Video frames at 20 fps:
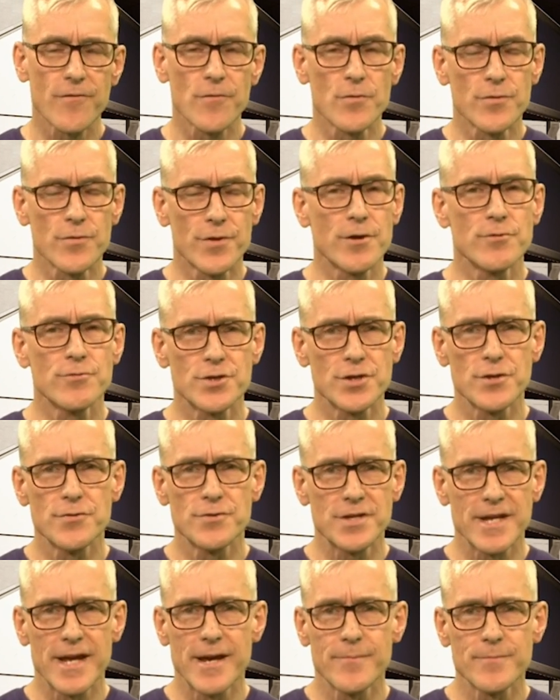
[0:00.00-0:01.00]
for those
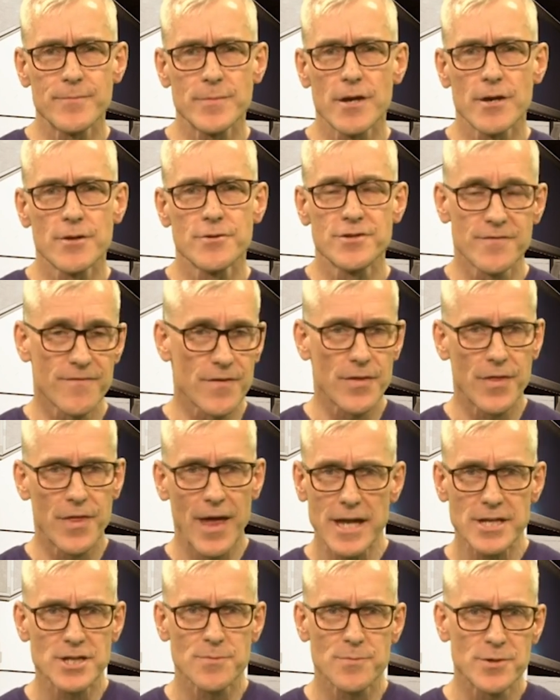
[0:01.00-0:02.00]
UTM codes for
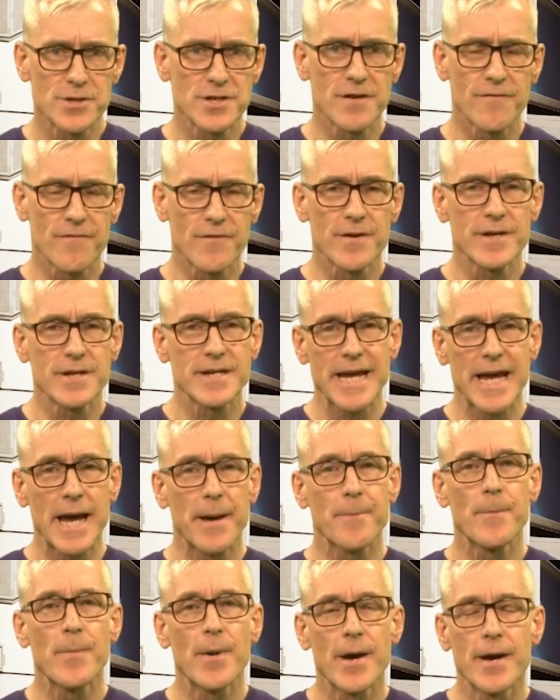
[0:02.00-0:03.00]
that specific
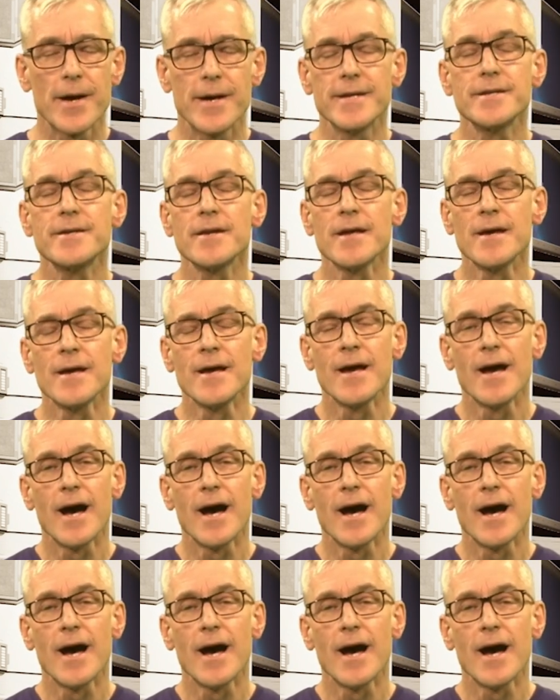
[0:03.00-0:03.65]
campaign